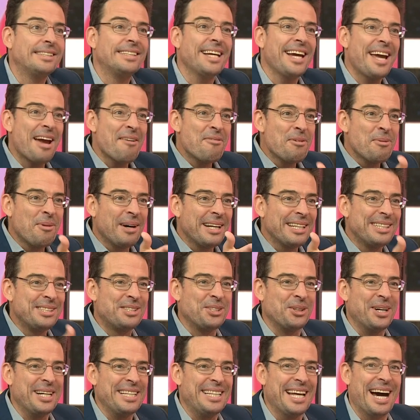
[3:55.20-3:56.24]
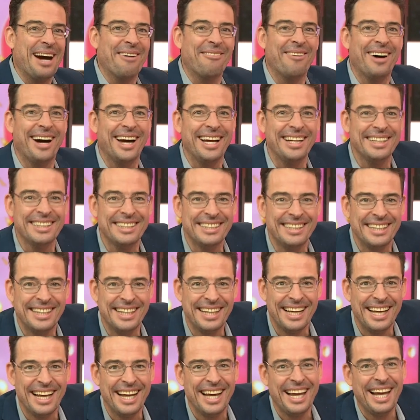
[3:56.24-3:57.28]
so everyone enjoyed that one.
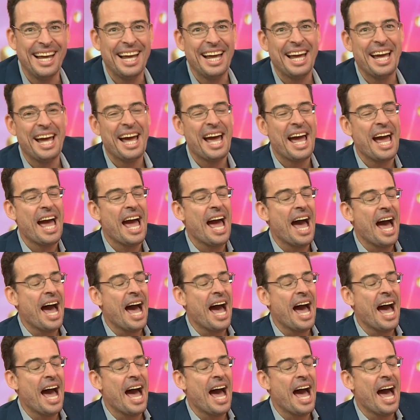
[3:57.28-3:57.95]
yes.